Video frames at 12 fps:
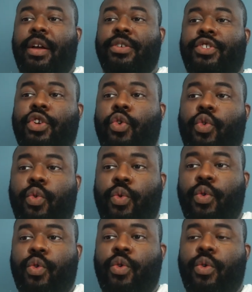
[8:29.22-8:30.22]
So
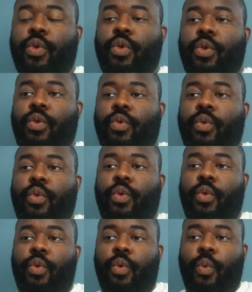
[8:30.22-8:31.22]

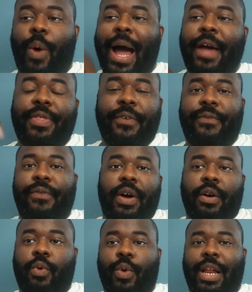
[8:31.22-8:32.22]
why the
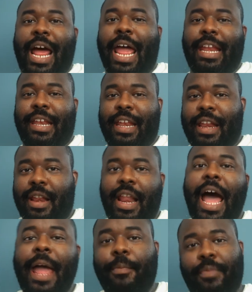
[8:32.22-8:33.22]
fuck would I
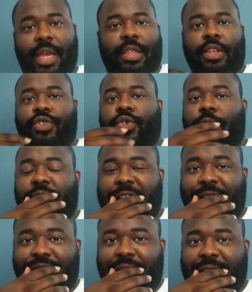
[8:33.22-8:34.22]
not make the choice
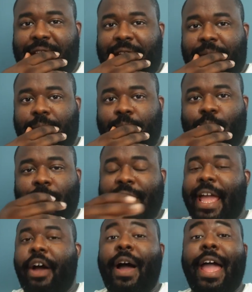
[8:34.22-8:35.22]
every day?
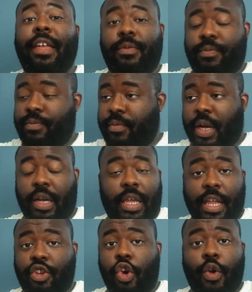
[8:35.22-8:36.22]
Now,
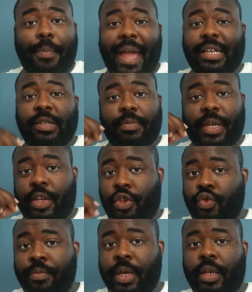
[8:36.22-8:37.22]
going back to being
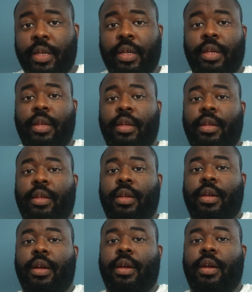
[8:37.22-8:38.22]
human,
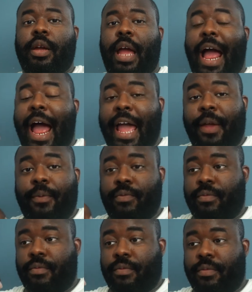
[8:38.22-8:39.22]
I am